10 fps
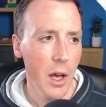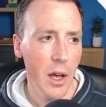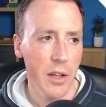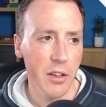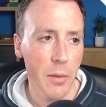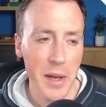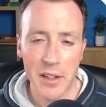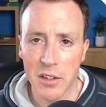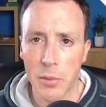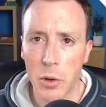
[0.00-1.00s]
Type
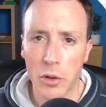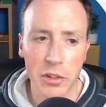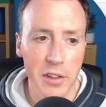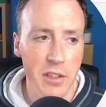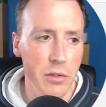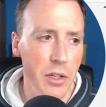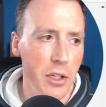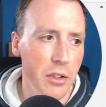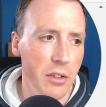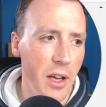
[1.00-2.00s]
ahead support. So this is really
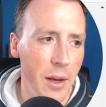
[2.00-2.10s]
good.